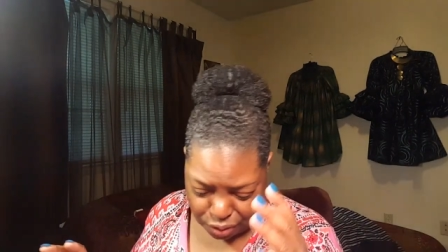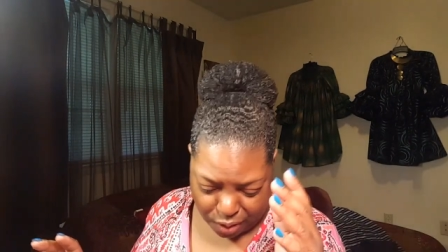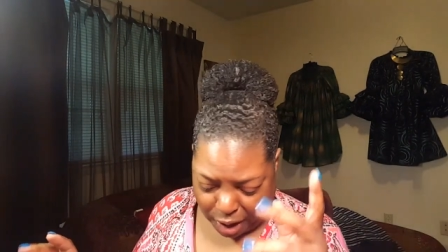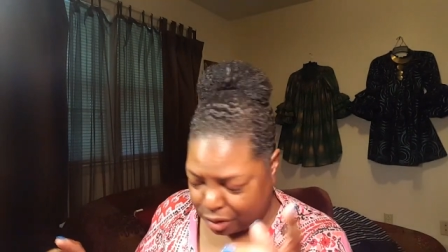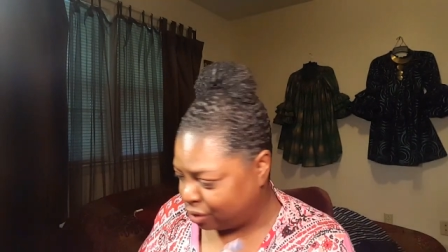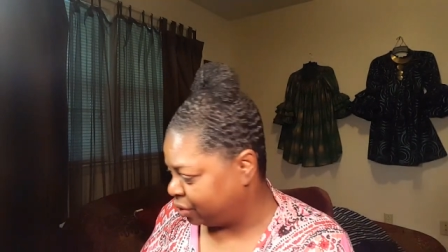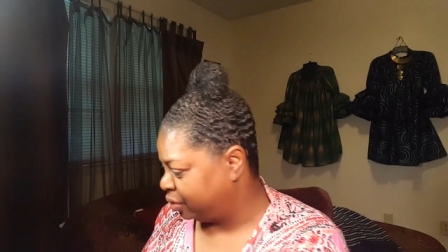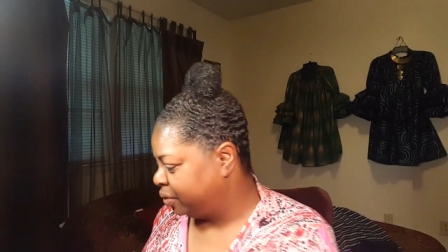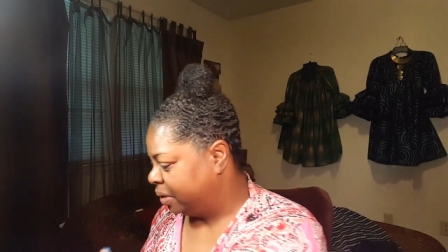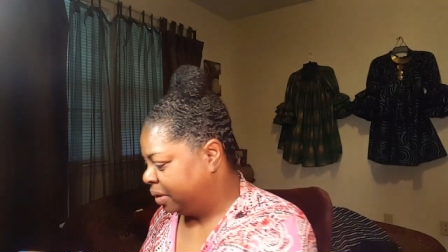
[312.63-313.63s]
You know how you
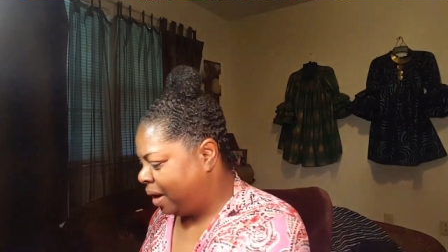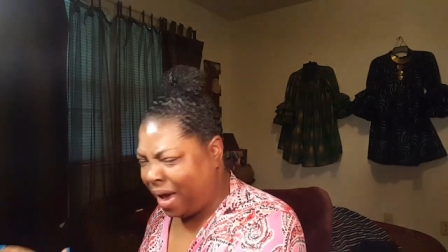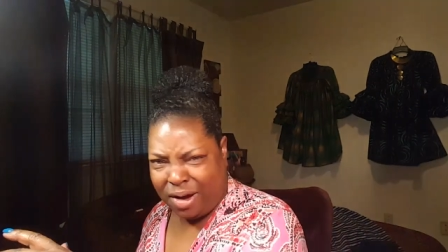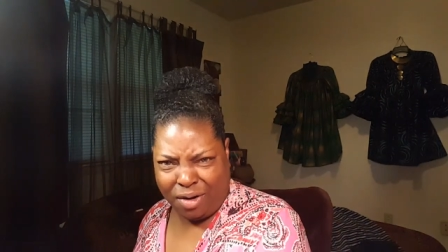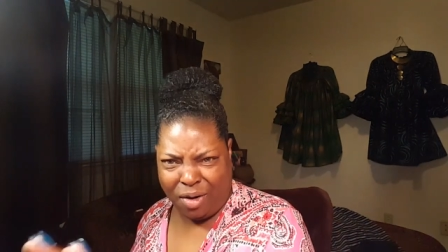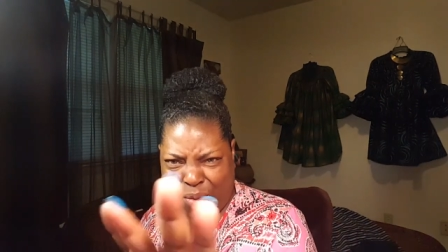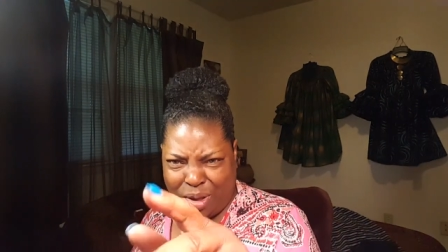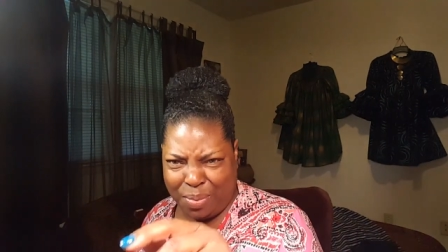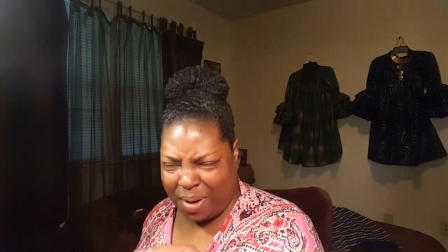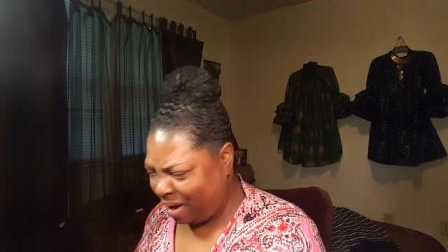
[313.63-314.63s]
do. And, hey, girl,
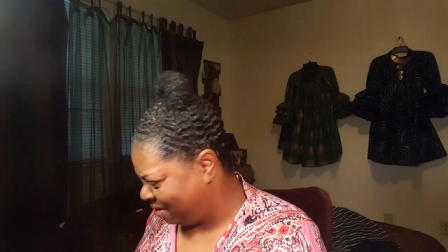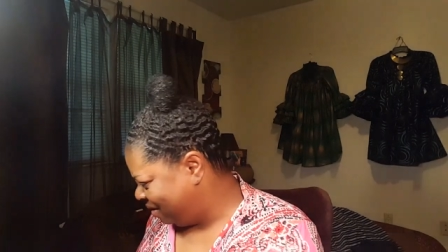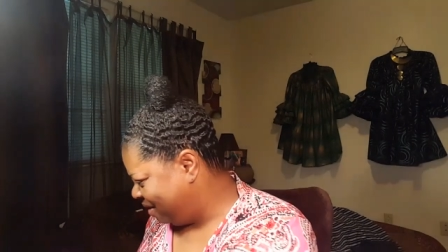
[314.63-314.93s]
where you been?